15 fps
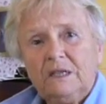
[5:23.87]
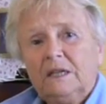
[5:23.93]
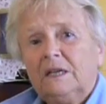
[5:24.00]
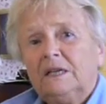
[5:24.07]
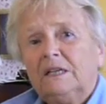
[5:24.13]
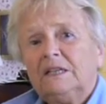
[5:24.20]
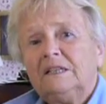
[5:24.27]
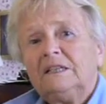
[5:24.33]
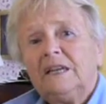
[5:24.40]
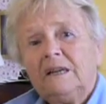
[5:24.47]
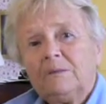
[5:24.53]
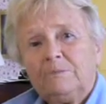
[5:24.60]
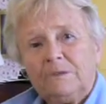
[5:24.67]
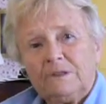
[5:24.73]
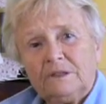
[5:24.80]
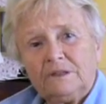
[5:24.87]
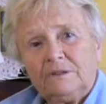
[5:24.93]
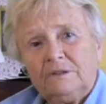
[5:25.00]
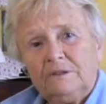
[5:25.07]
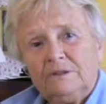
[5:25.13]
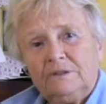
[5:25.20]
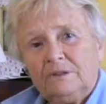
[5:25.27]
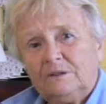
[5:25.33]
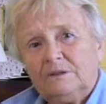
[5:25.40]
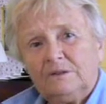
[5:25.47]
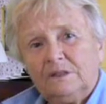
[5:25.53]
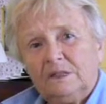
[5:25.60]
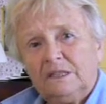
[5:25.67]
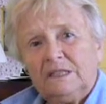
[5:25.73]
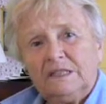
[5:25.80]
in airports,
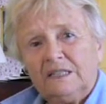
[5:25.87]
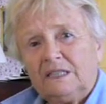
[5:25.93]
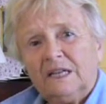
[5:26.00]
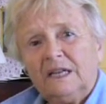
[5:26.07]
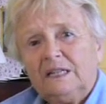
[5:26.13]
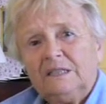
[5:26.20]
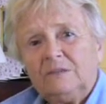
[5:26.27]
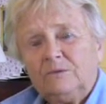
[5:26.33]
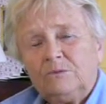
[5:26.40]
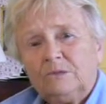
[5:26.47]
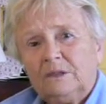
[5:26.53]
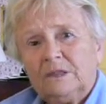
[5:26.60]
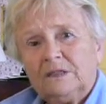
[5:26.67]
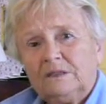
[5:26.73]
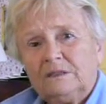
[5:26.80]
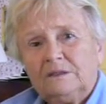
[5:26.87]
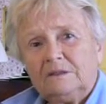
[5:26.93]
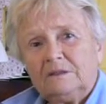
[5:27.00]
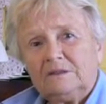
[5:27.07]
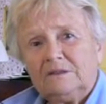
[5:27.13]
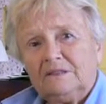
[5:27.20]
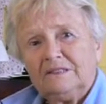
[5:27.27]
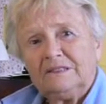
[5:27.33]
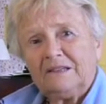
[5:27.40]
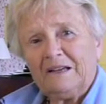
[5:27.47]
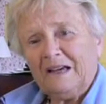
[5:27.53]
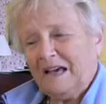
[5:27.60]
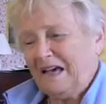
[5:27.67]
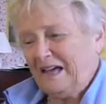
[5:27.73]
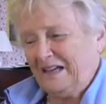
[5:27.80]
and I didn't want. No, you
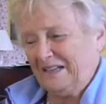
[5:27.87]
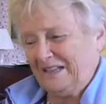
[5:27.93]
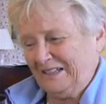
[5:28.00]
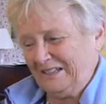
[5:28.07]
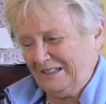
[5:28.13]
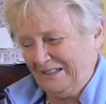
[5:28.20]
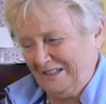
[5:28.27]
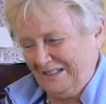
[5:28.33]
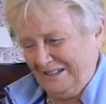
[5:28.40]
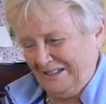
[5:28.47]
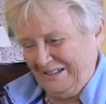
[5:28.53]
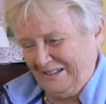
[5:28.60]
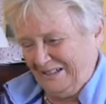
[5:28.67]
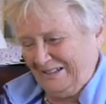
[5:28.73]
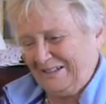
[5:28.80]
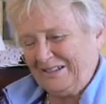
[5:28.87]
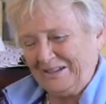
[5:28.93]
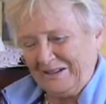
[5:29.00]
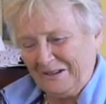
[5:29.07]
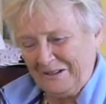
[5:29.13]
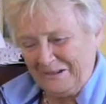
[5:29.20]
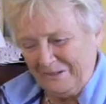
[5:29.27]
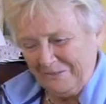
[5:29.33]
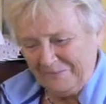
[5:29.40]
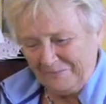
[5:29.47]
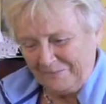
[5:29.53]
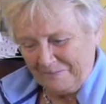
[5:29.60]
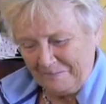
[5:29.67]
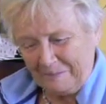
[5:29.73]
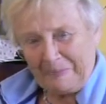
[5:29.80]
wanted the classic, classic
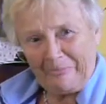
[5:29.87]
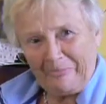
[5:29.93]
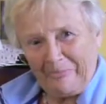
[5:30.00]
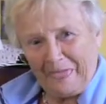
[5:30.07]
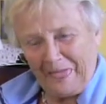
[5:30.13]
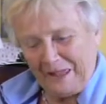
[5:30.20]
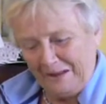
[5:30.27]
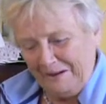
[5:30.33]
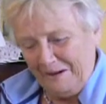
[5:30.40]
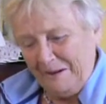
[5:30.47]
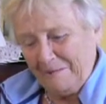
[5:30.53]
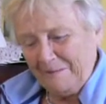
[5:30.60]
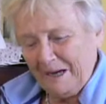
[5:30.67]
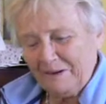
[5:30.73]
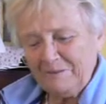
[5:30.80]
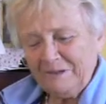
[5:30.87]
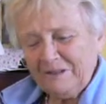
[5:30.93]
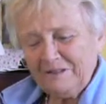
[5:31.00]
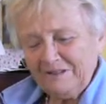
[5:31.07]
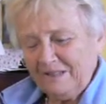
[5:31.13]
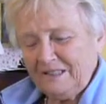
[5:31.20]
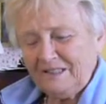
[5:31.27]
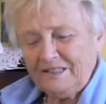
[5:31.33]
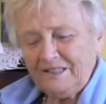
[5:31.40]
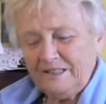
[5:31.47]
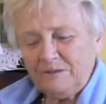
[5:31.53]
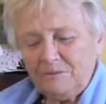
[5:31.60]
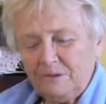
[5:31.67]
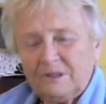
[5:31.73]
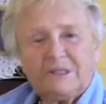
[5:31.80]
good literature. But this is
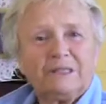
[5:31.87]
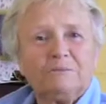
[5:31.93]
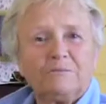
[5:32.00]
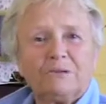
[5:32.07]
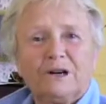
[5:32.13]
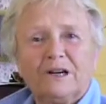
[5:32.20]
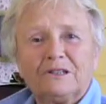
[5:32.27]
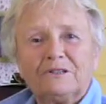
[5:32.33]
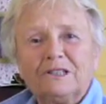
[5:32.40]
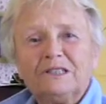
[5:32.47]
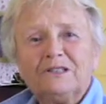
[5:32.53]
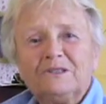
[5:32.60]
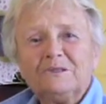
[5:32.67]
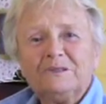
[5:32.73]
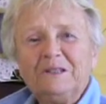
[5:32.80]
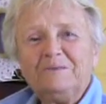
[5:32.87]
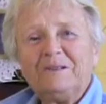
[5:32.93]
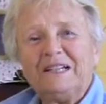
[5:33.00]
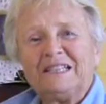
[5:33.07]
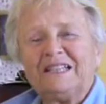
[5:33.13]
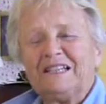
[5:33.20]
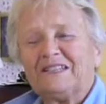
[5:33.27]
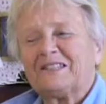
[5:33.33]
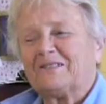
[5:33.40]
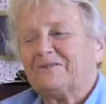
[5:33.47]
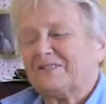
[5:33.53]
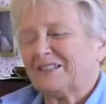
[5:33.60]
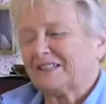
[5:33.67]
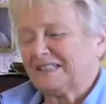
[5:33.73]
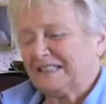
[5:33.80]
a work in progress. We might get some
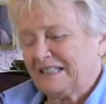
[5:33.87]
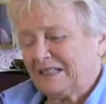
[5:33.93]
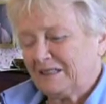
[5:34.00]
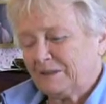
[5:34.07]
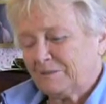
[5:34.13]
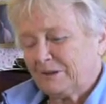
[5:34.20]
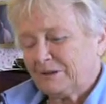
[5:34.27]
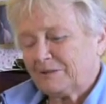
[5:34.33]
really nice books.